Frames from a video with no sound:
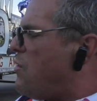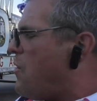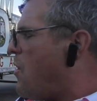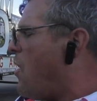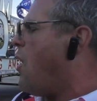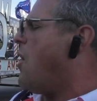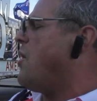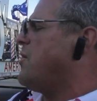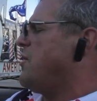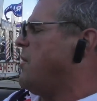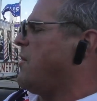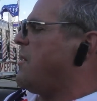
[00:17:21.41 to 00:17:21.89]

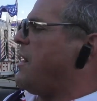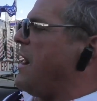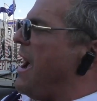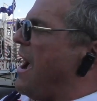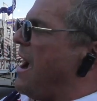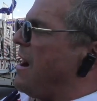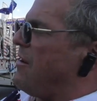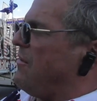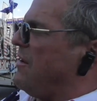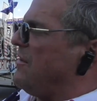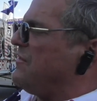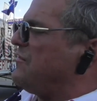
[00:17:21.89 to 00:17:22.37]
call your
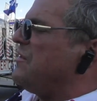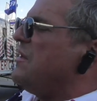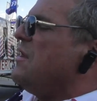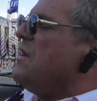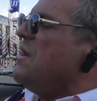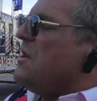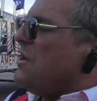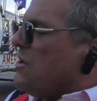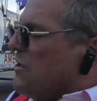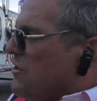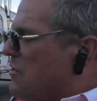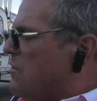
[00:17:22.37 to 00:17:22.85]
Congress,
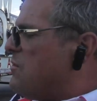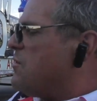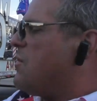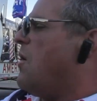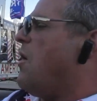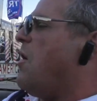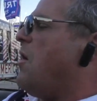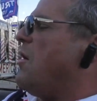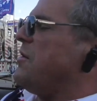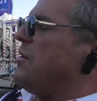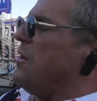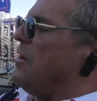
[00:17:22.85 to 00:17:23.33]
you
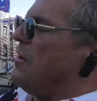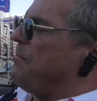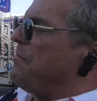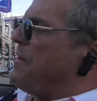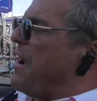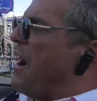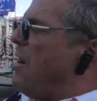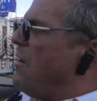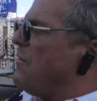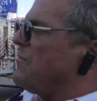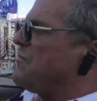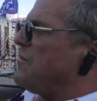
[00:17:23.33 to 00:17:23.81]
call your
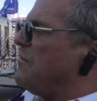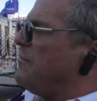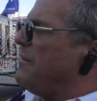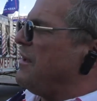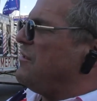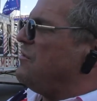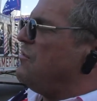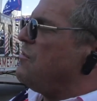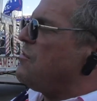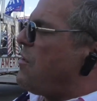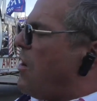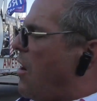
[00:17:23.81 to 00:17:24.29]

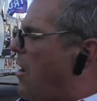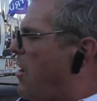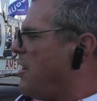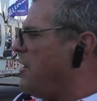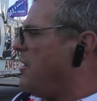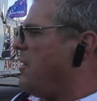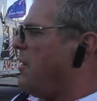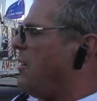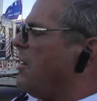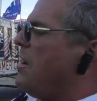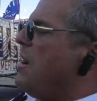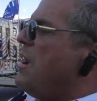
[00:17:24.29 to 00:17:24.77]
councilman, you call
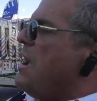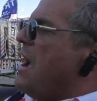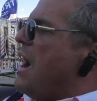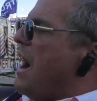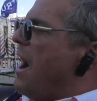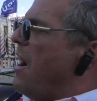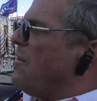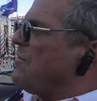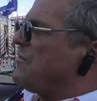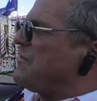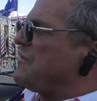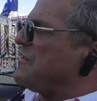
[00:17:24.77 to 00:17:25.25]
your
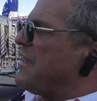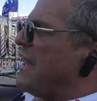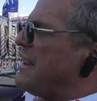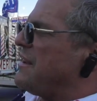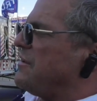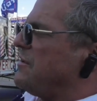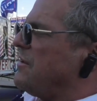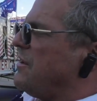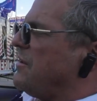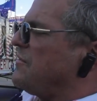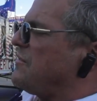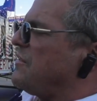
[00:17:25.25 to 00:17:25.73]
House
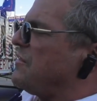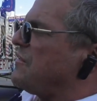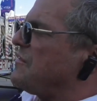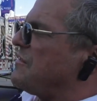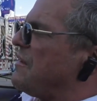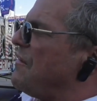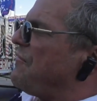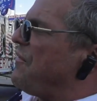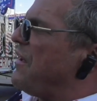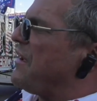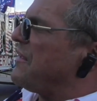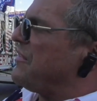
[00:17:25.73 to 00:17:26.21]
senator,
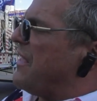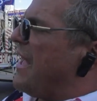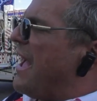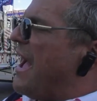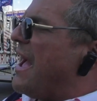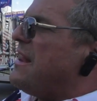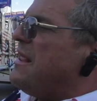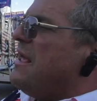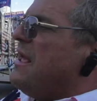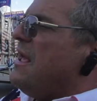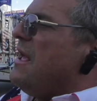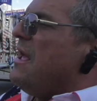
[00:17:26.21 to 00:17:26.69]
stuff like
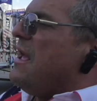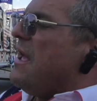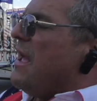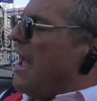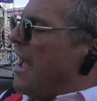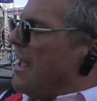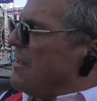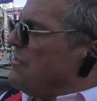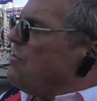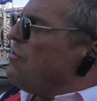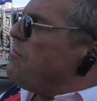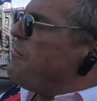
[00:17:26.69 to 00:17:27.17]
that,
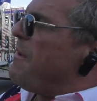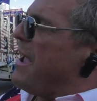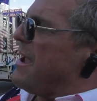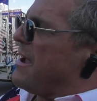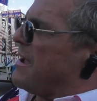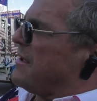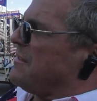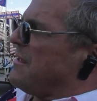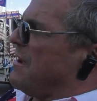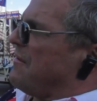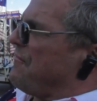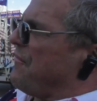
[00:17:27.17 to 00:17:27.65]
and you make
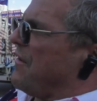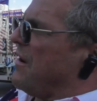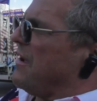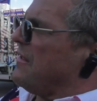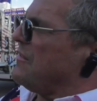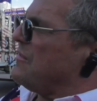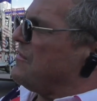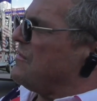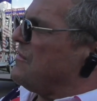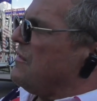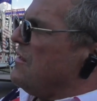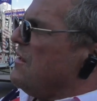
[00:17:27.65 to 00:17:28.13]
a
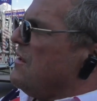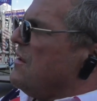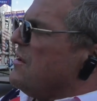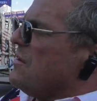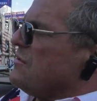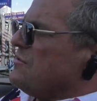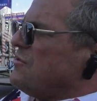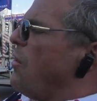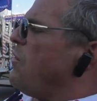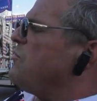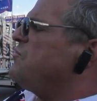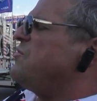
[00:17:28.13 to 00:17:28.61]
difference.
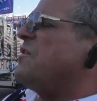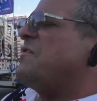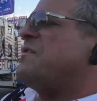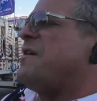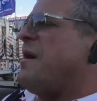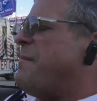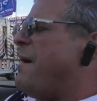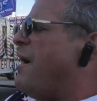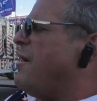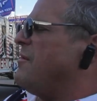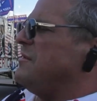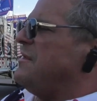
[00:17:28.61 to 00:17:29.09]
Don't just
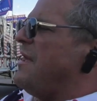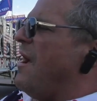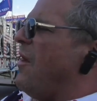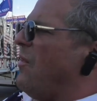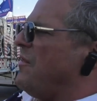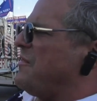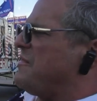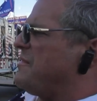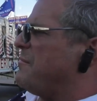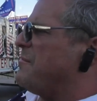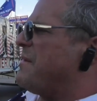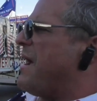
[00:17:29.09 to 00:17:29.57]
come out and yell
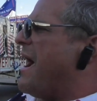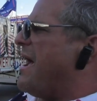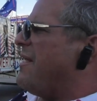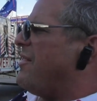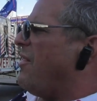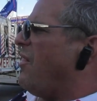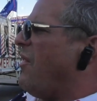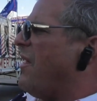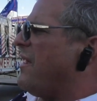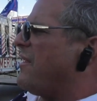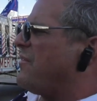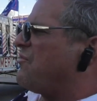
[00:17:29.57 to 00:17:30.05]
at some guy
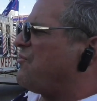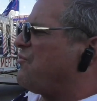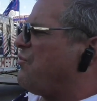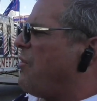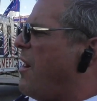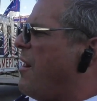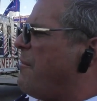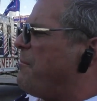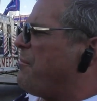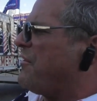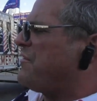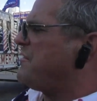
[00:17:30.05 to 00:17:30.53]
that likes
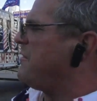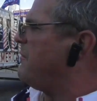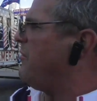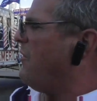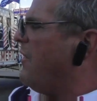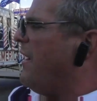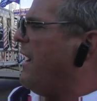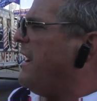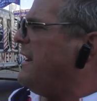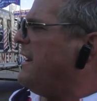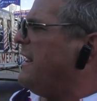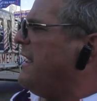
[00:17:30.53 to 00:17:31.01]
Trump or some
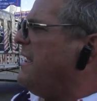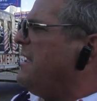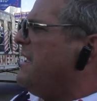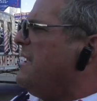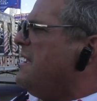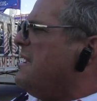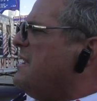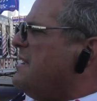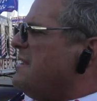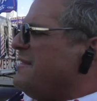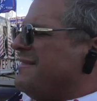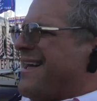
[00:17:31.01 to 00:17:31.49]
lady.
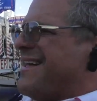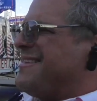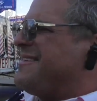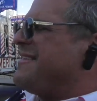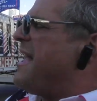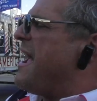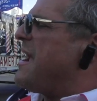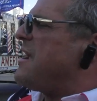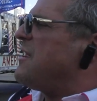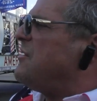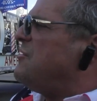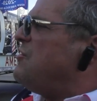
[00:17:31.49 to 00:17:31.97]
That's
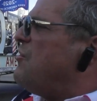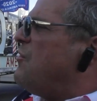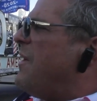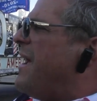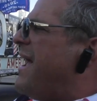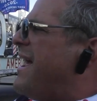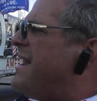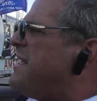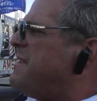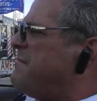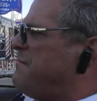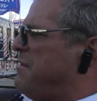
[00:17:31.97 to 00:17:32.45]
not going to do
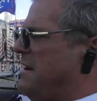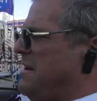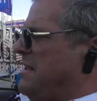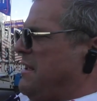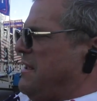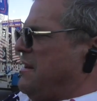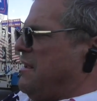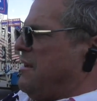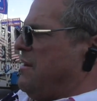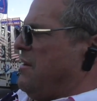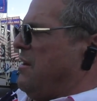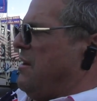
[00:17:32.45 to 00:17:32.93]
anybody
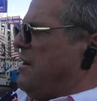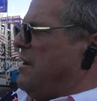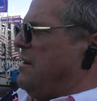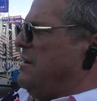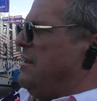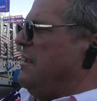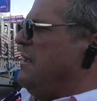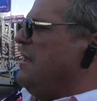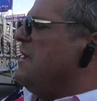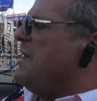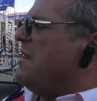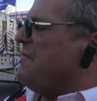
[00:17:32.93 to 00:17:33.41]
any good.
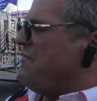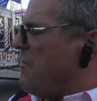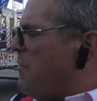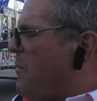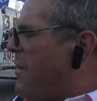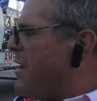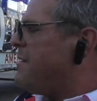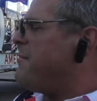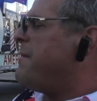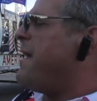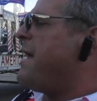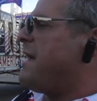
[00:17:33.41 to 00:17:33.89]
If you
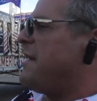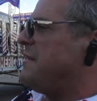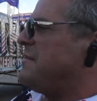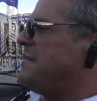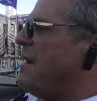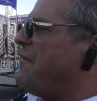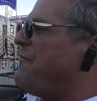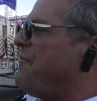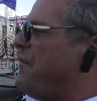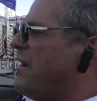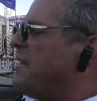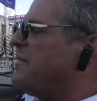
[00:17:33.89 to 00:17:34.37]
want to make a
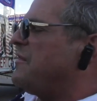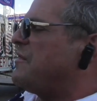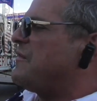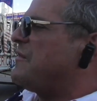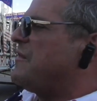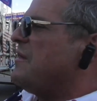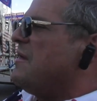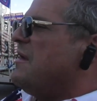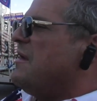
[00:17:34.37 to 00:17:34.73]
difference,